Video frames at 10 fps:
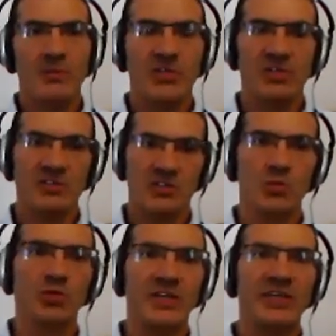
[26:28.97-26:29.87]
because
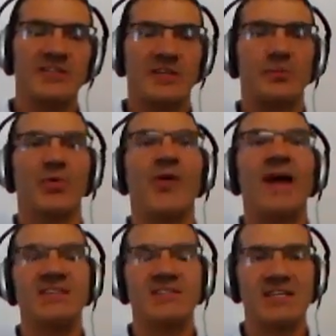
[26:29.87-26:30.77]
school leaders
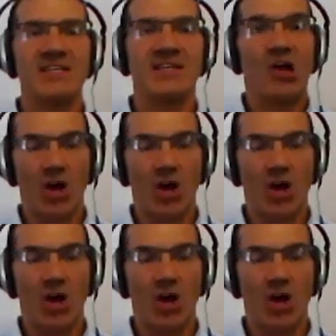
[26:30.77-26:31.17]
embracing